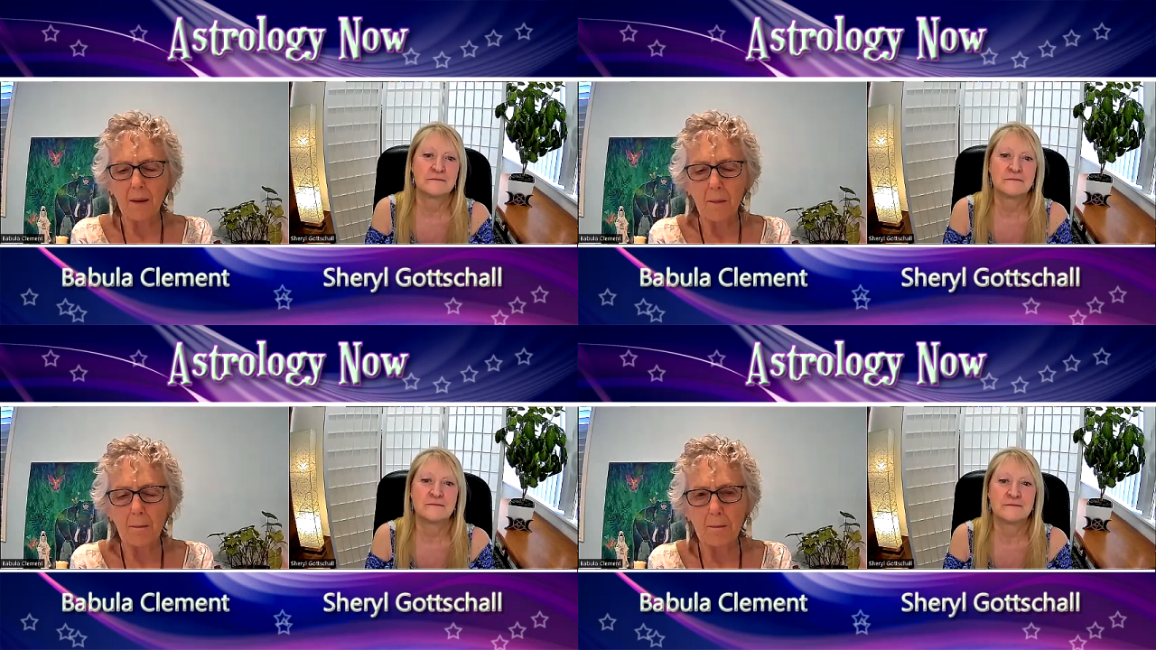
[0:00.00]

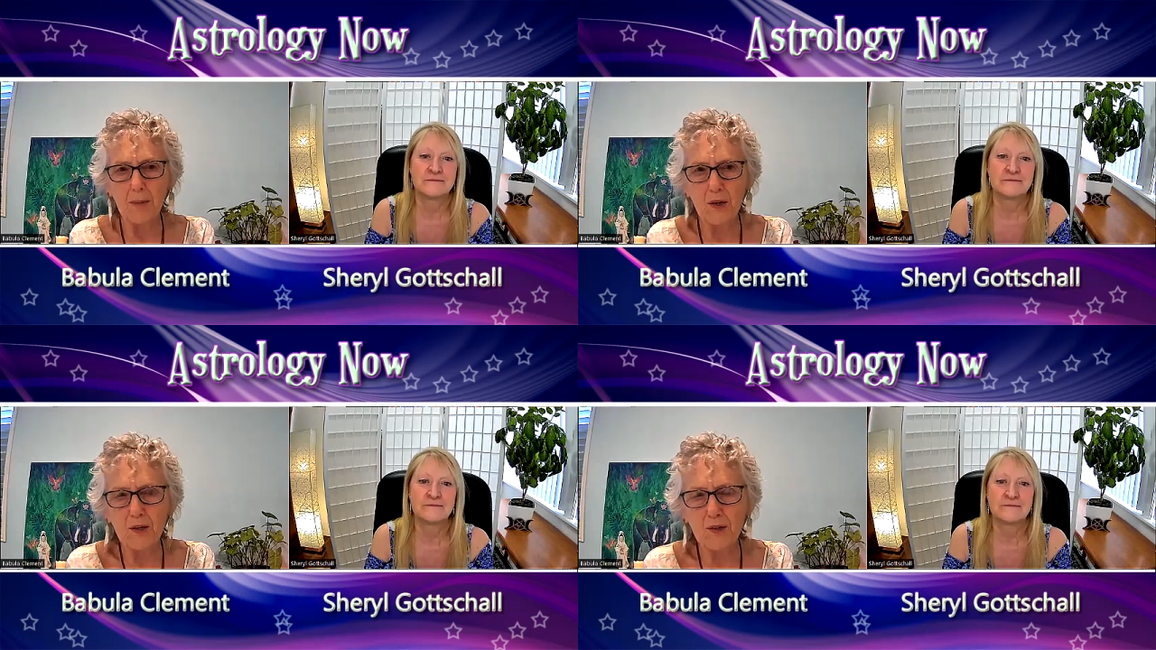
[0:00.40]

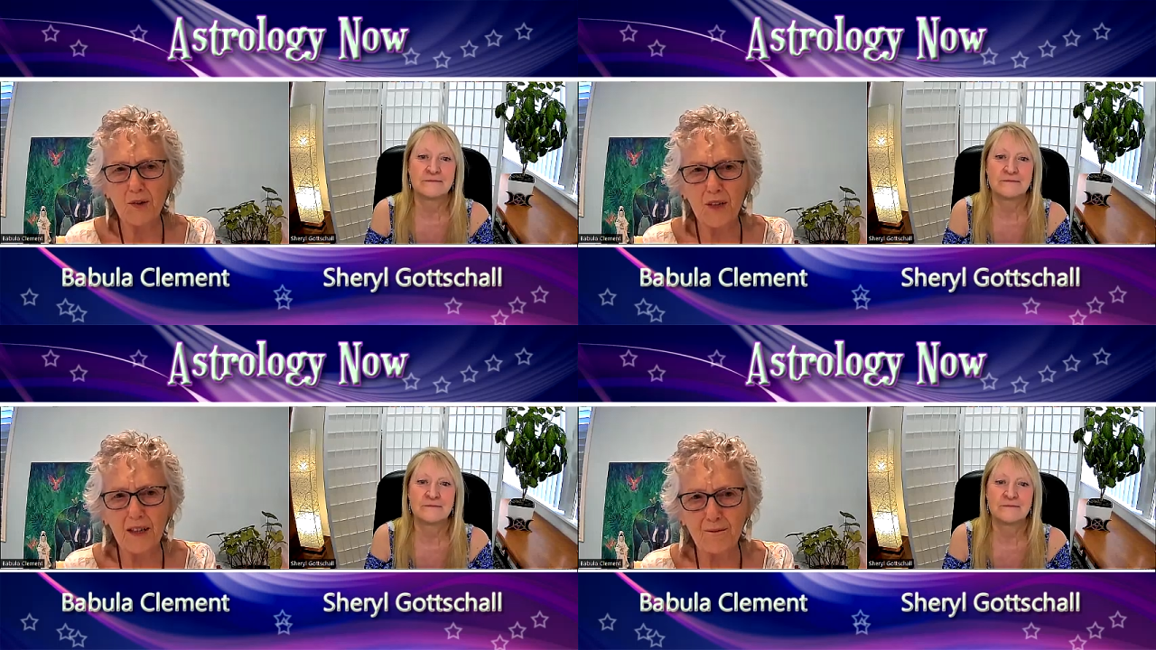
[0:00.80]

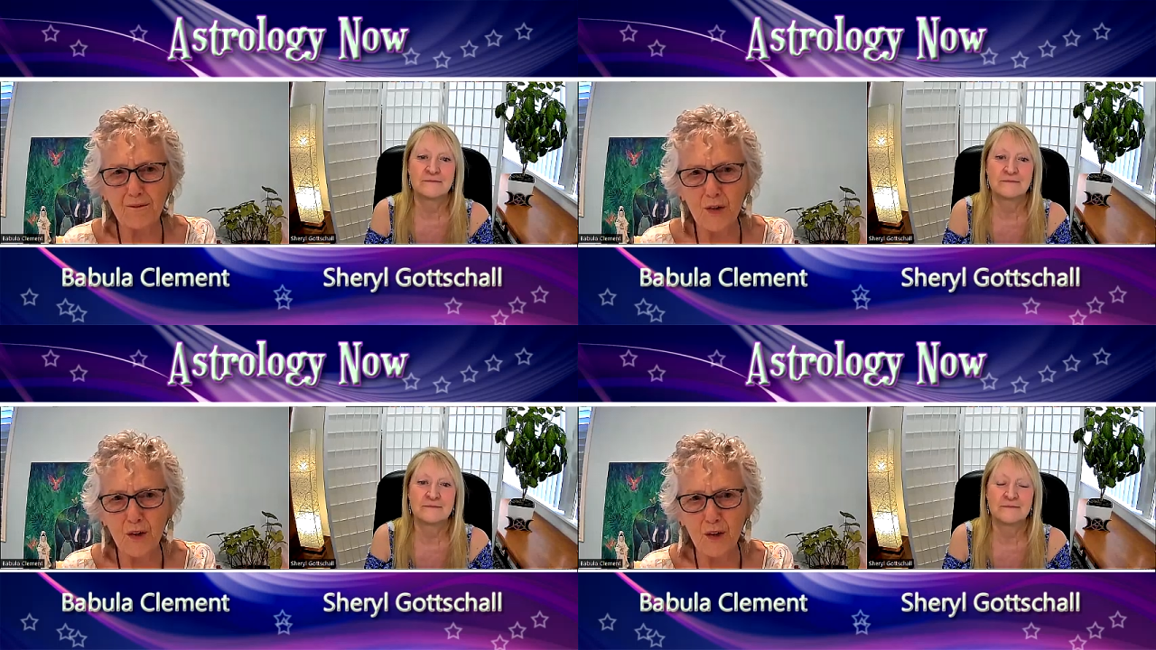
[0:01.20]
Speaker 1: Mercury
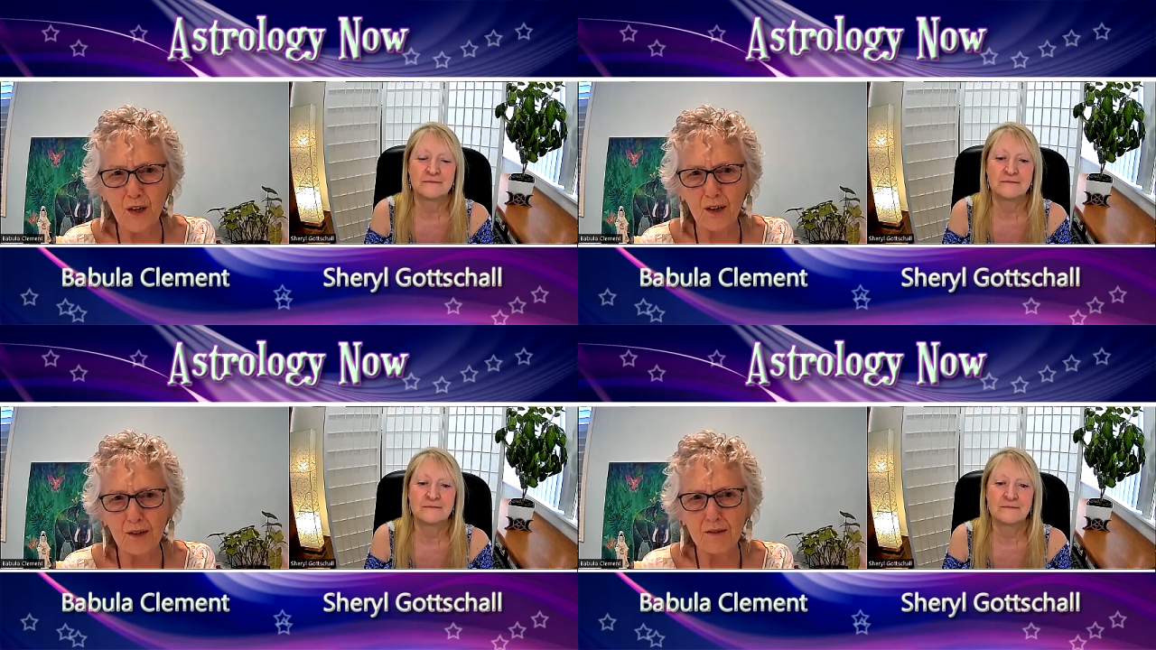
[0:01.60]
in
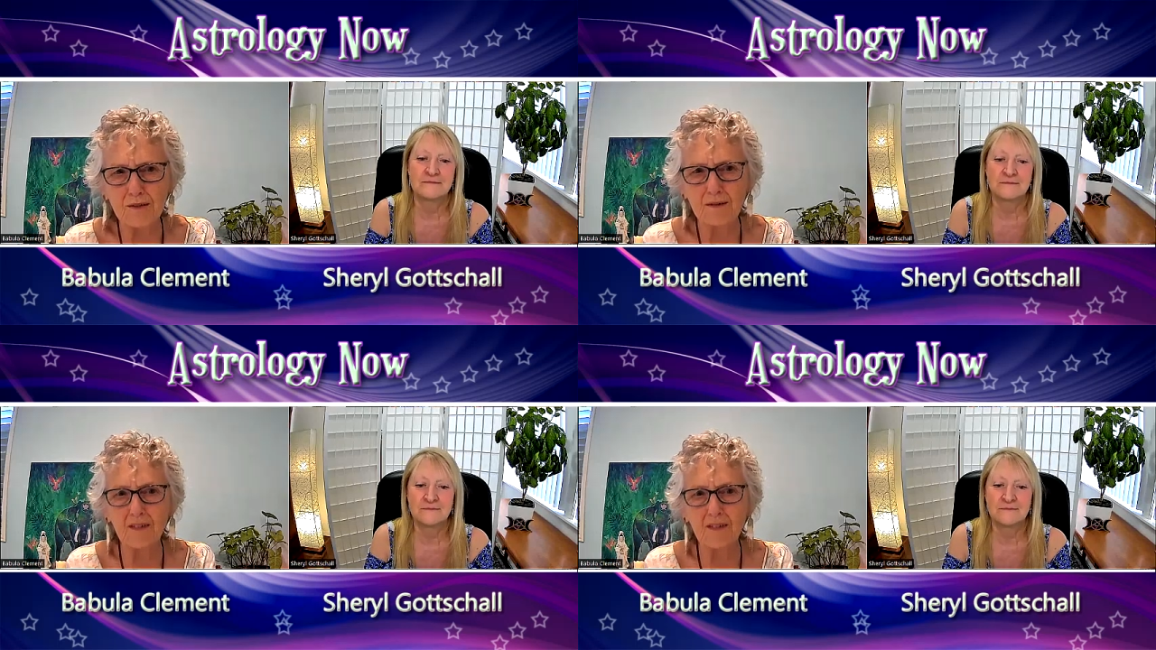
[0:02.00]
Virgo,